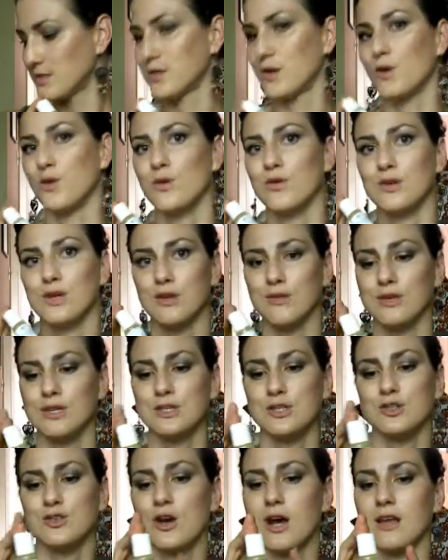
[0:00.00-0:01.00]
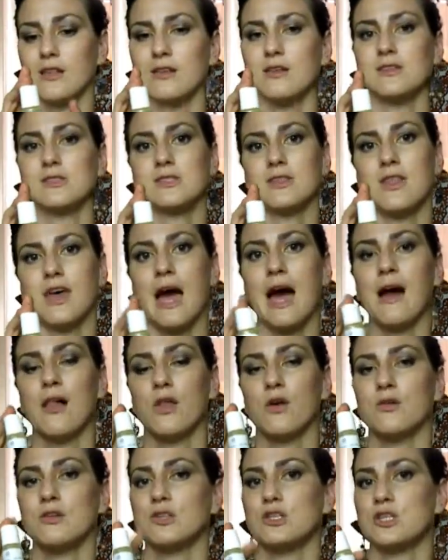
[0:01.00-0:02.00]
So you need to try this, the
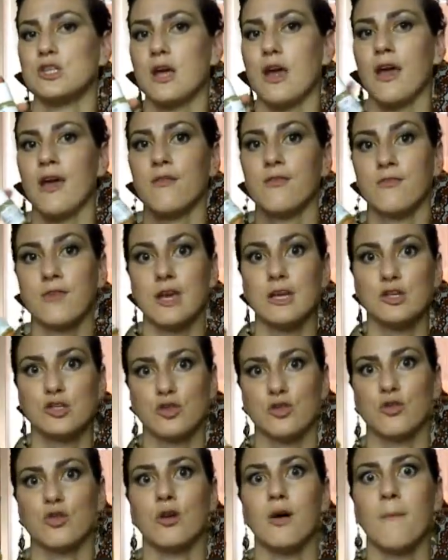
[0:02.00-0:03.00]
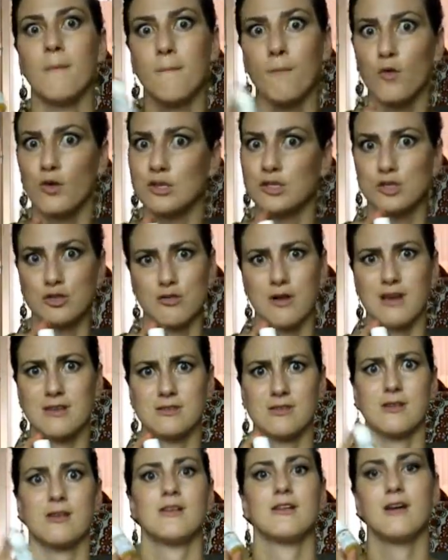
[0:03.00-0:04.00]
Aloe and Shea Facial
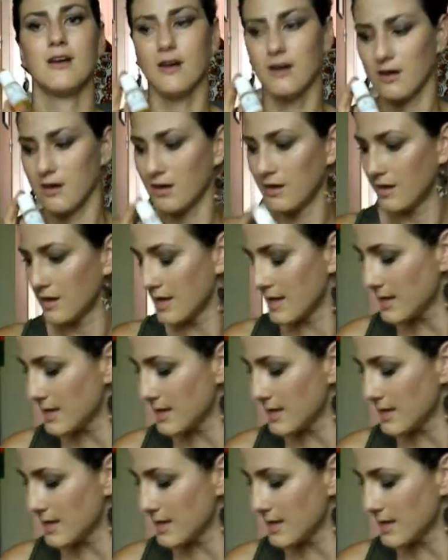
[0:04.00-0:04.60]
Moisturizer. Oh,